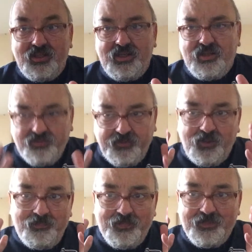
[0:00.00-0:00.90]

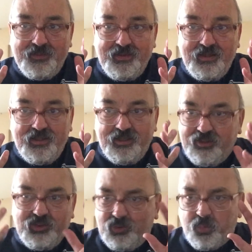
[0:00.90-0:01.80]
from
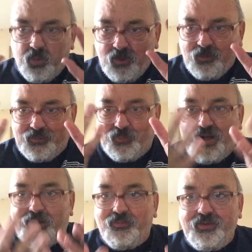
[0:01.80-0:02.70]
the world
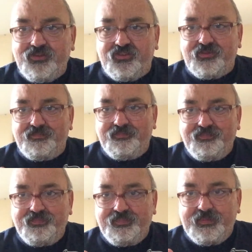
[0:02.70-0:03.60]
around us,
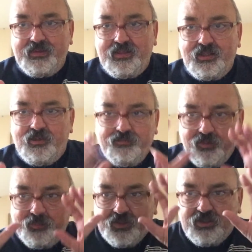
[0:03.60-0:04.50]
from
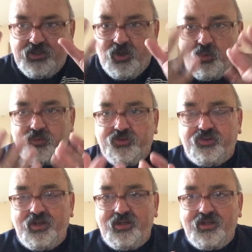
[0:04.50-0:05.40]
the
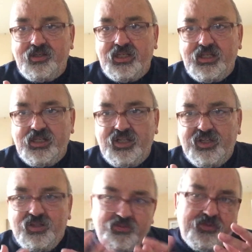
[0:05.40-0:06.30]
culture,
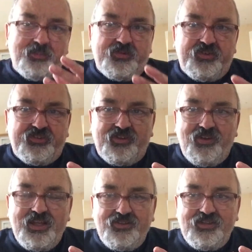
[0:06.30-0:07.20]
from
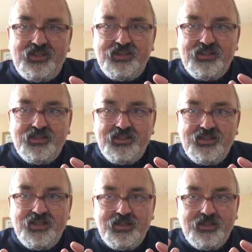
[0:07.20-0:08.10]
society,
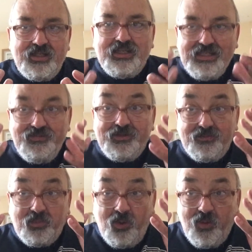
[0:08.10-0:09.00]
even of
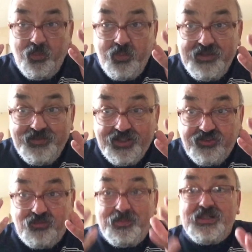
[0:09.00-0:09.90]
what we've
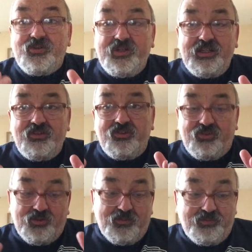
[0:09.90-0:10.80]
experienced
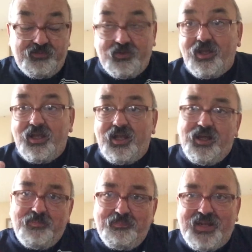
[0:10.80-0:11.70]
of
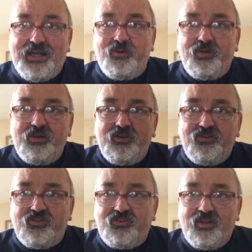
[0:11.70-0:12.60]
our
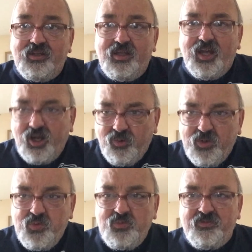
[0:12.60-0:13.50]
parents, our
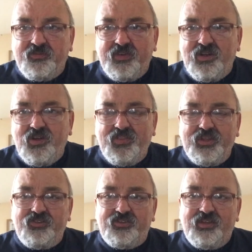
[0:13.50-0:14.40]
own
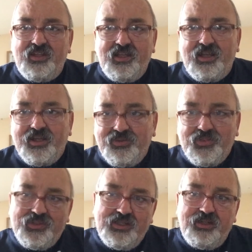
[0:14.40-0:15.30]
fathers and
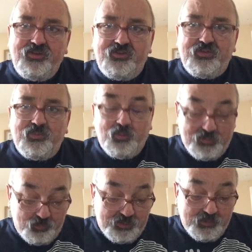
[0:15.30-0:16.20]
things when
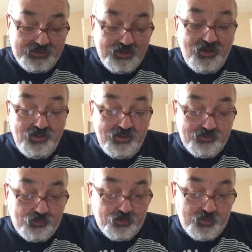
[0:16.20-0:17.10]
we were young
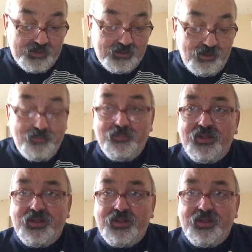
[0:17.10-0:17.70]
and growing up,